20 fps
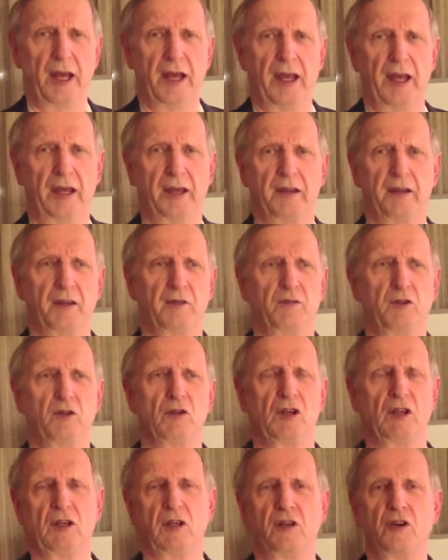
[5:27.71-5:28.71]
And if you
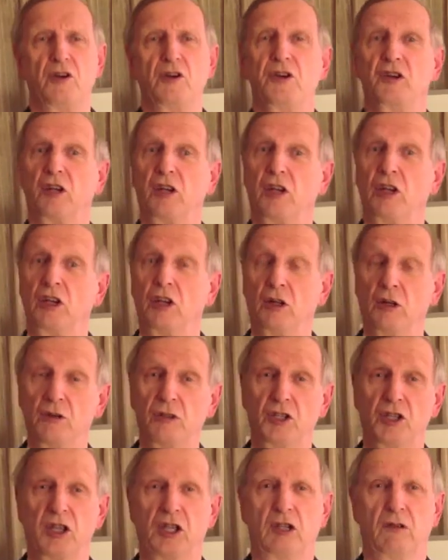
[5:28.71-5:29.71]
can learn to
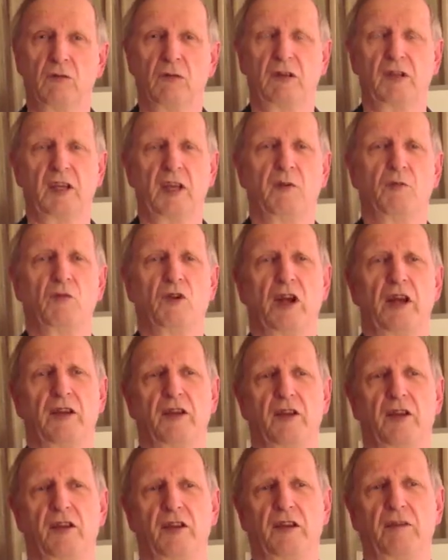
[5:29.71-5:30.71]
negotiate with them
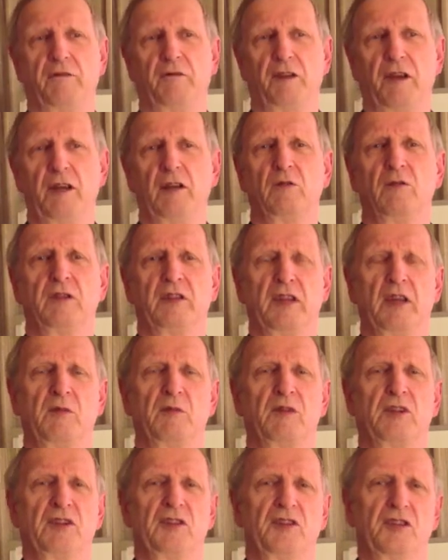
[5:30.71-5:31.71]
rather than fail with
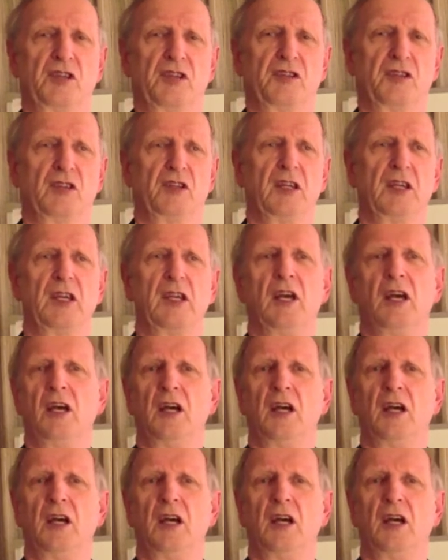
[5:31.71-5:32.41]
them consistently,